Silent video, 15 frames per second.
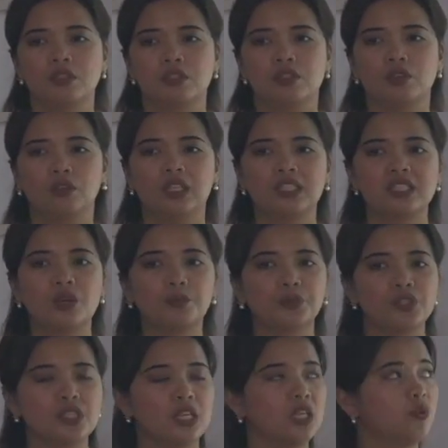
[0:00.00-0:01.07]
So let's now
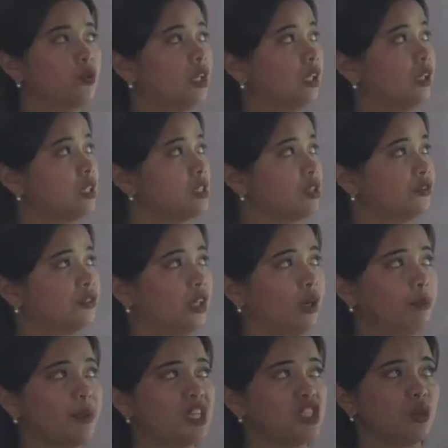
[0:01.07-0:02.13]
proceed with a list of
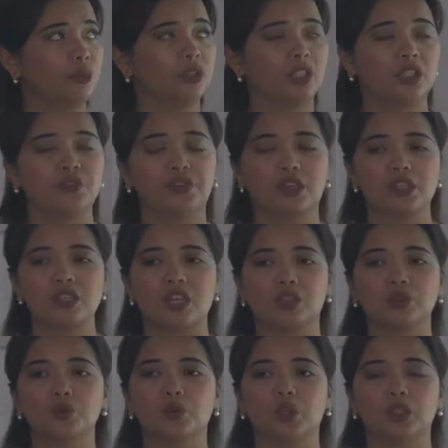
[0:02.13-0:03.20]
topics that we'll learn for the
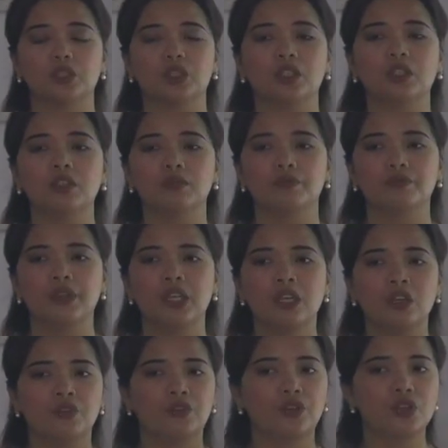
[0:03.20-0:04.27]
second quarter.
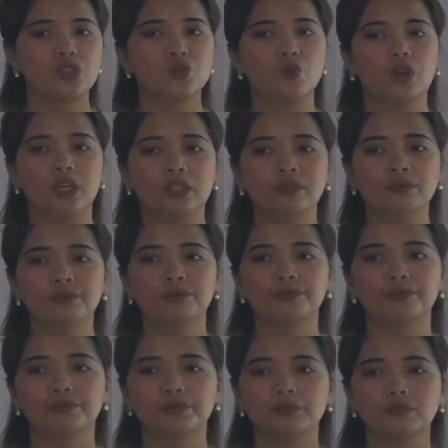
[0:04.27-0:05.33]
First one
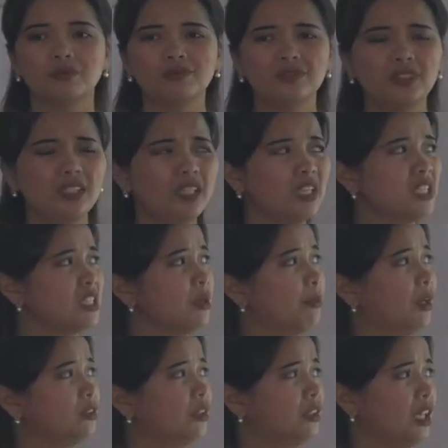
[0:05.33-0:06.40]
is
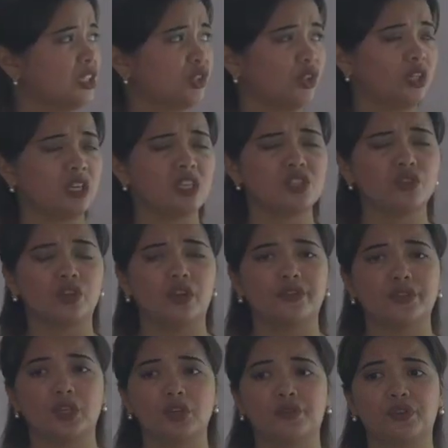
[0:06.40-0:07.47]
about the nature and history of
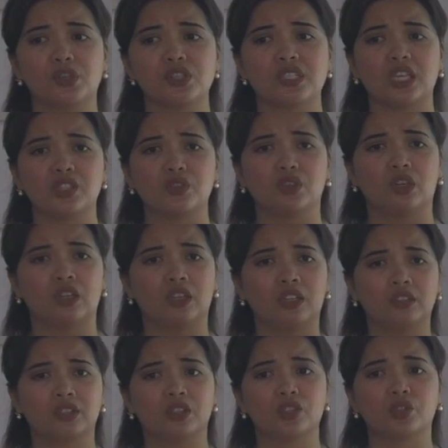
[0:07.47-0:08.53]
21st century
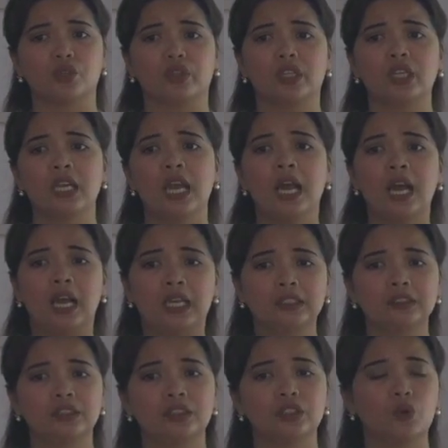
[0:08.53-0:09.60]
literature
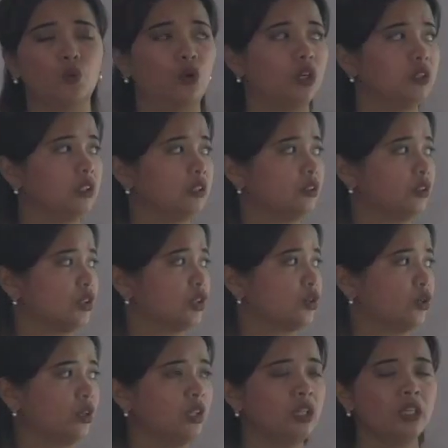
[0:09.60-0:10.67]
under the world
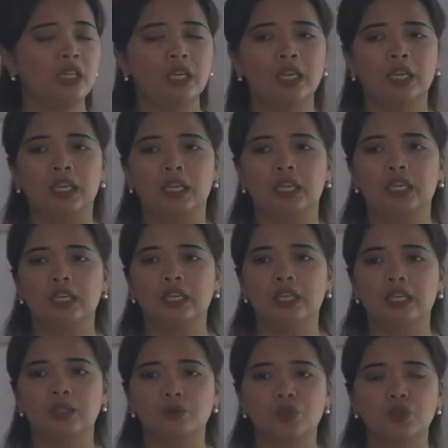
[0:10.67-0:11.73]
literature.
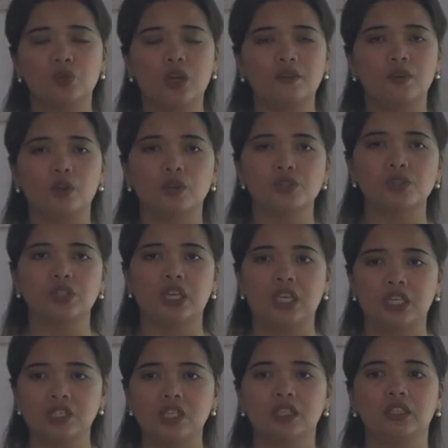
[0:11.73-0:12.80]
And we do have also the
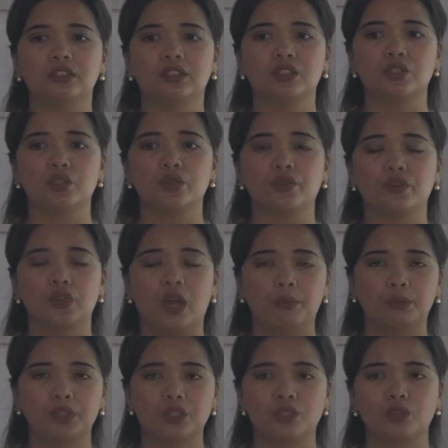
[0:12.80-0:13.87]
Asian literature for
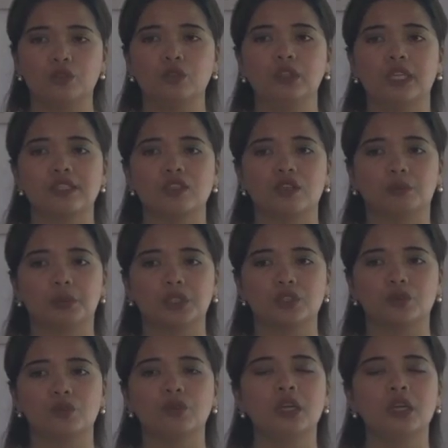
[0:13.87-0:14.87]
number 2, lesson number 2.